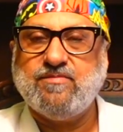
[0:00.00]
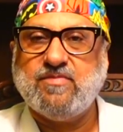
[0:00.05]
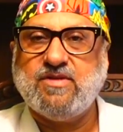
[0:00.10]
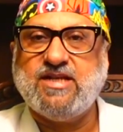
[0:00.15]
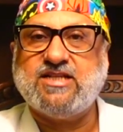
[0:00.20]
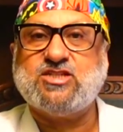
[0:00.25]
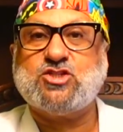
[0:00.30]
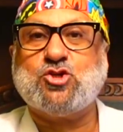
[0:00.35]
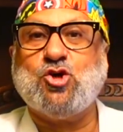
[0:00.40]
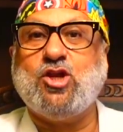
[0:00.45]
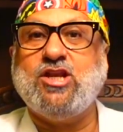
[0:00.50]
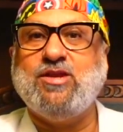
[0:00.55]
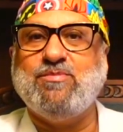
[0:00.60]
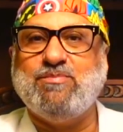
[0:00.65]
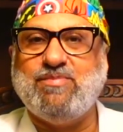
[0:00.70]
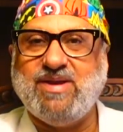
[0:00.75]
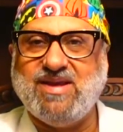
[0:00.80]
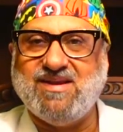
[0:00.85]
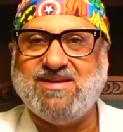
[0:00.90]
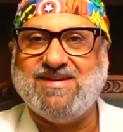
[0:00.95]
let's call
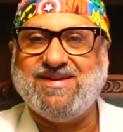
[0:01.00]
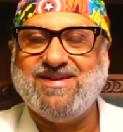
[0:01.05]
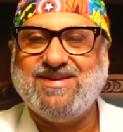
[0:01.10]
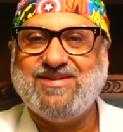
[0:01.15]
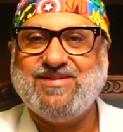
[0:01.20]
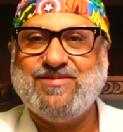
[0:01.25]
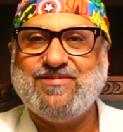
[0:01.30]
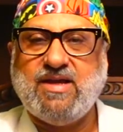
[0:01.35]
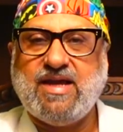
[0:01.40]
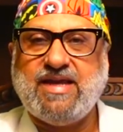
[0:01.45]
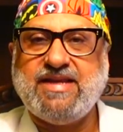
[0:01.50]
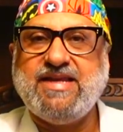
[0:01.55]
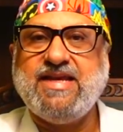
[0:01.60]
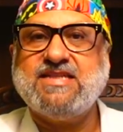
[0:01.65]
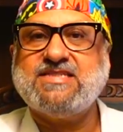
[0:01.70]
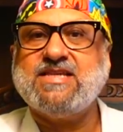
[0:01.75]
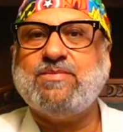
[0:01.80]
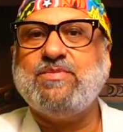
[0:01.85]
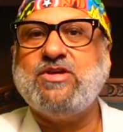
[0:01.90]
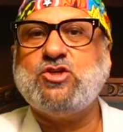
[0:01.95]
him Bill, and he
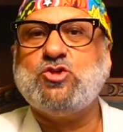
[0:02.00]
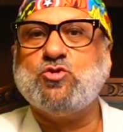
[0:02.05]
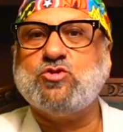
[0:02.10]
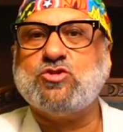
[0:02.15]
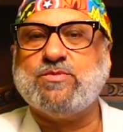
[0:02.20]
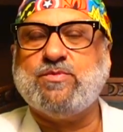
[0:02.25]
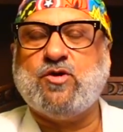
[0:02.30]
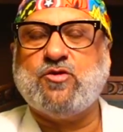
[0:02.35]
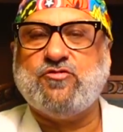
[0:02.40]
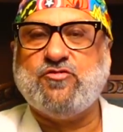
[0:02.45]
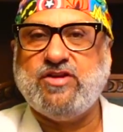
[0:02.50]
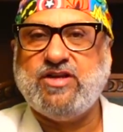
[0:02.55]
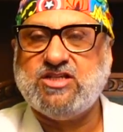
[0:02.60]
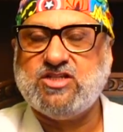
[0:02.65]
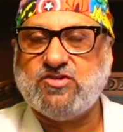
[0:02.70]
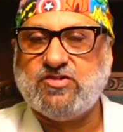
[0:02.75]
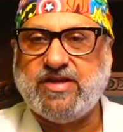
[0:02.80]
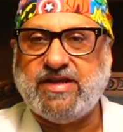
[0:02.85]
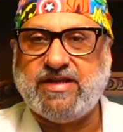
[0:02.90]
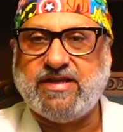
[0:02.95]
has some issues about
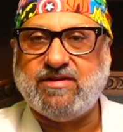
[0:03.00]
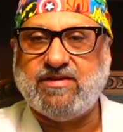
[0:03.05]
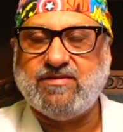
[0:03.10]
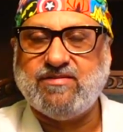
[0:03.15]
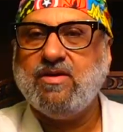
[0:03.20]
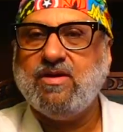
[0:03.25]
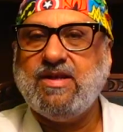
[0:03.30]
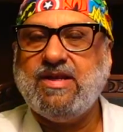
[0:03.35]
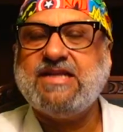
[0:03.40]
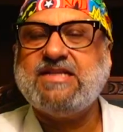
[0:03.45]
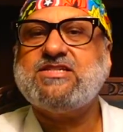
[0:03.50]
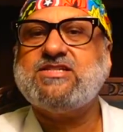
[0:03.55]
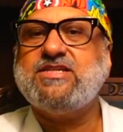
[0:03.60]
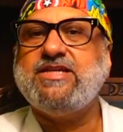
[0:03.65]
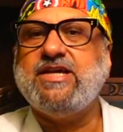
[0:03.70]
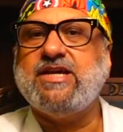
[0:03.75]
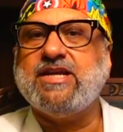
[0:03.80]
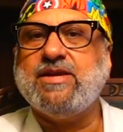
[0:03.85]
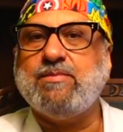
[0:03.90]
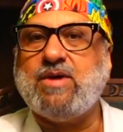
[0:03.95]
finasteride. Let's
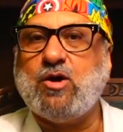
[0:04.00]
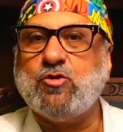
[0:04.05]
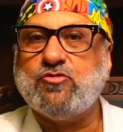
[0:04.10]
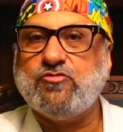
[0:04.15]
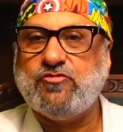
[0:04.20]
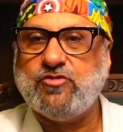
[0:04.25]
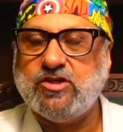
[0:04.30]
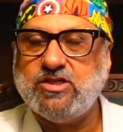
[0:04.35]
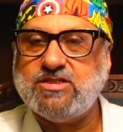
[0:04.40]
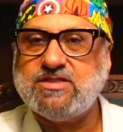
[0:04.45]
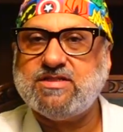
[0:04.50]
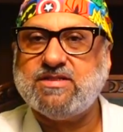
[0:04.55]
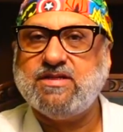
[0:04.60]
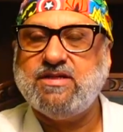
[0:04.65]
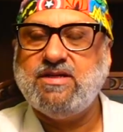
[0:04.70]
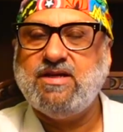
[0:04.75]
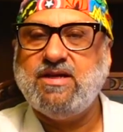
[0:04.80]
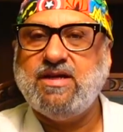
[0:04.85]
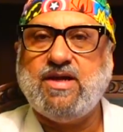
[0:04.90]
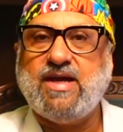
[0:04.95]
hear him out first,
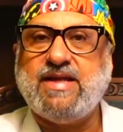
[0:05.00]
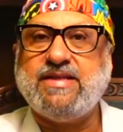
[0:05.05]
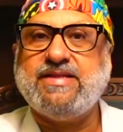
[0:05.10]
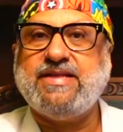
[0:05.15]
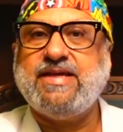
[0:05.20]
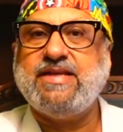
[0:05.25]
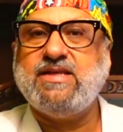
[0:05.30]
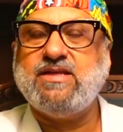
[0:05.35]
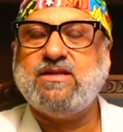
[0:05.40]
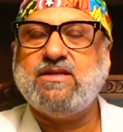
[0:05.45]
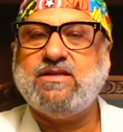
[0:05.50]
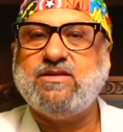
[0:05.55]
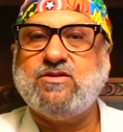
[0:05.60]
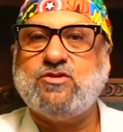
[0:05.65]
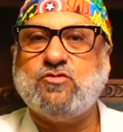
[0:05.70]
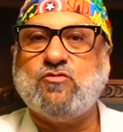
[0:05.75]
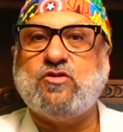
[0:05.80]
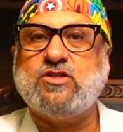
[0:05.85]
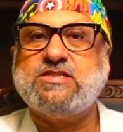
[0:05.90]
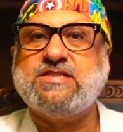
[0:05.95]
and then
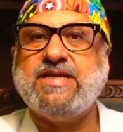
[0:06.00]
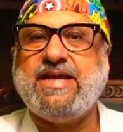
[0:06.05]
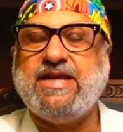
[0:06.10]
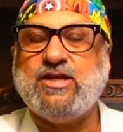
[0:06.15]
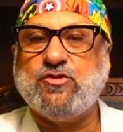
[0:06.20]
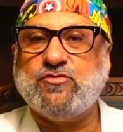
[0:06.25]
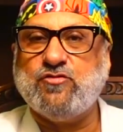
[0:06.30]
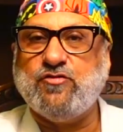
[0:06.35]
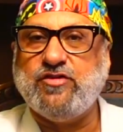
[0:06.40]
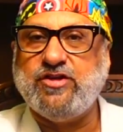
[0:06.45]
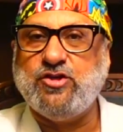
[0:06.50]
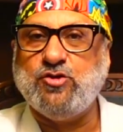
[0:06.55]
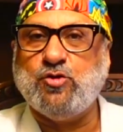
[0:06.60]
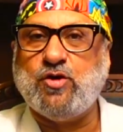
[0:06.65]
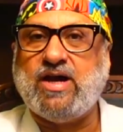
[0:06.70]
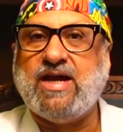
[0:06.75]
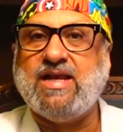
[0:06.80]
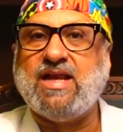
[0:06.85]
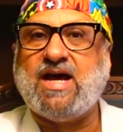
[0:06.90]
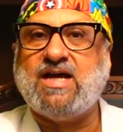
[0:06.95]
towards the end of the video
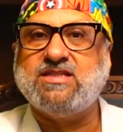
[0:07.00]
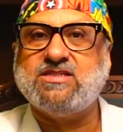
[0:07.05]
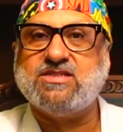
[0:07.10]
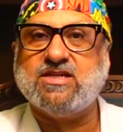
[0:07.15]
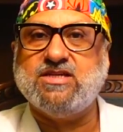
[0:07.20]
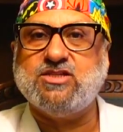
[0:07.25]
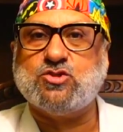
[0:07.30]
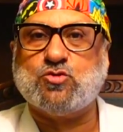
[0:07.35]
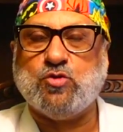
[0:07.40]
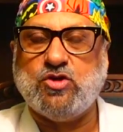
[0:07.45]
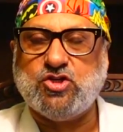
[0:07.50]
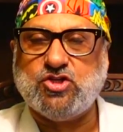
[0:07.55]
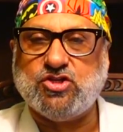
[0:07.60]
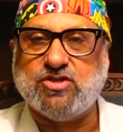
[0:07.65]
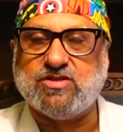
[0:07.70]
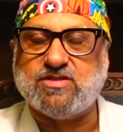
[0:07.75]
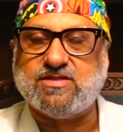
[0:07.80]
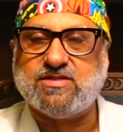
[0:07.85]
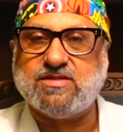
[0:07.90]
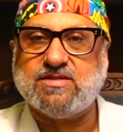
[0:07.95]
I'll answer his
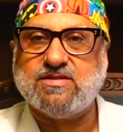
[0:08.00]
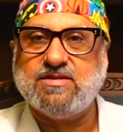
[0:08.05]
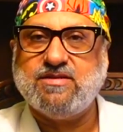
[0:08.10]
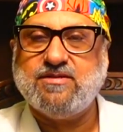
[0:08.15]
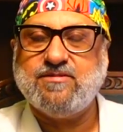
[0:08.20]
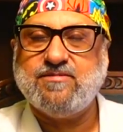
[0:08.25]
questions